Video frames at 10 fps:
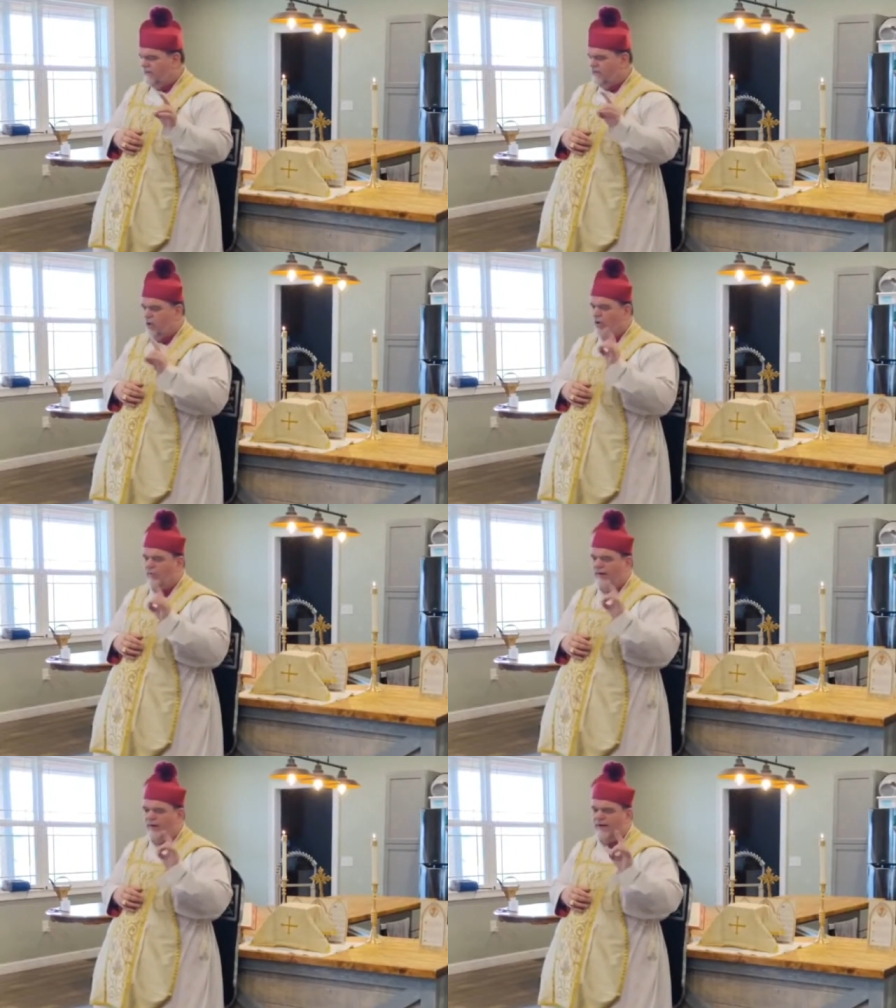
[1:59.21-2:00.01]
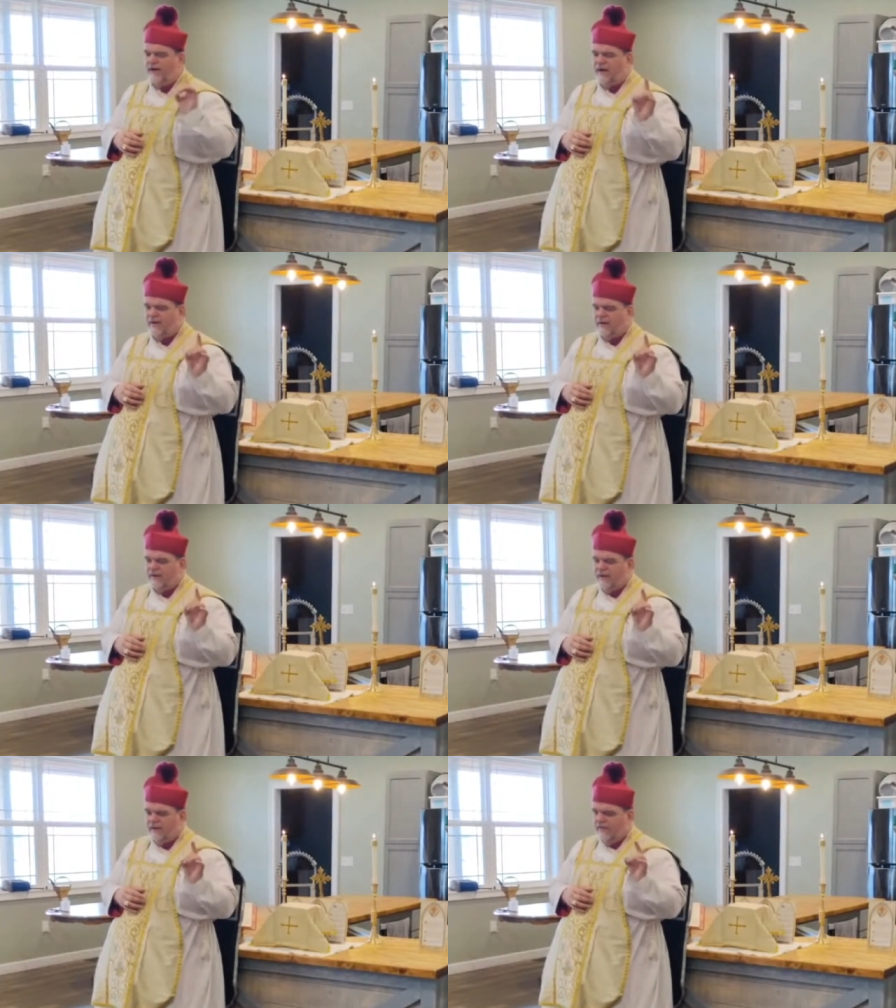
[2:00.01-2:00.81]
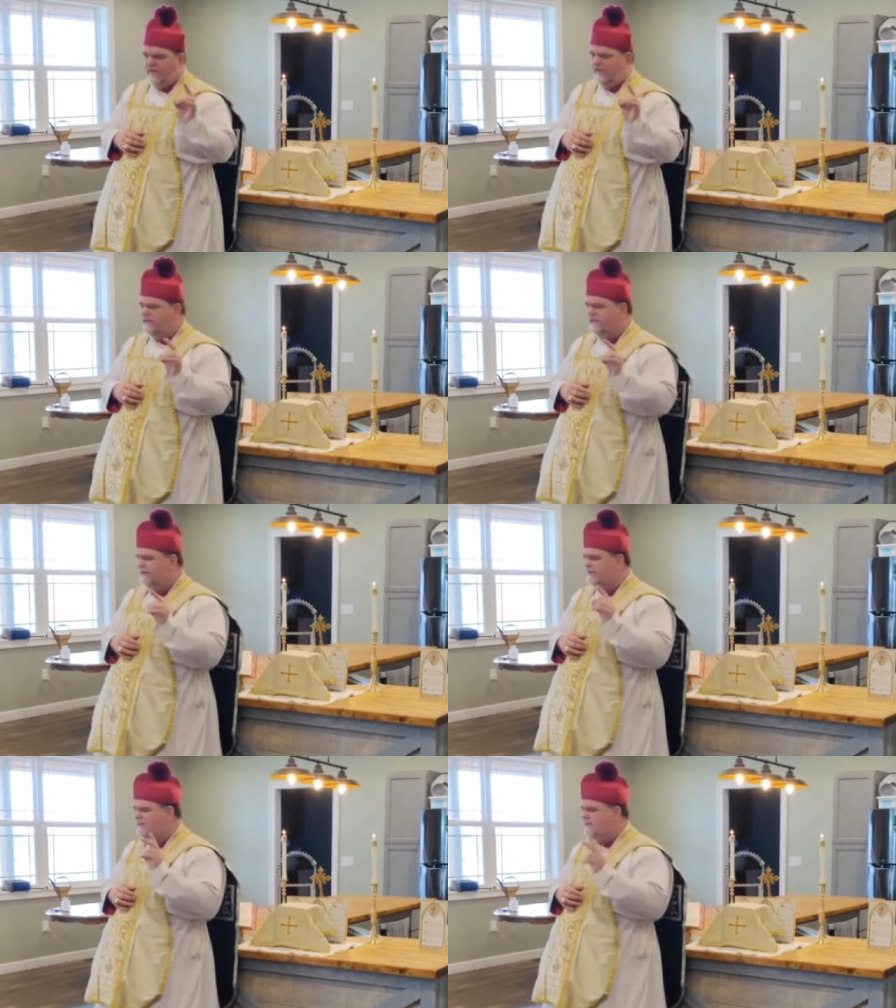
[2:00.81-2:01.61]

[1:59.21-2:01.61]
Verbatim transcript: It's already conquered. Then he says, the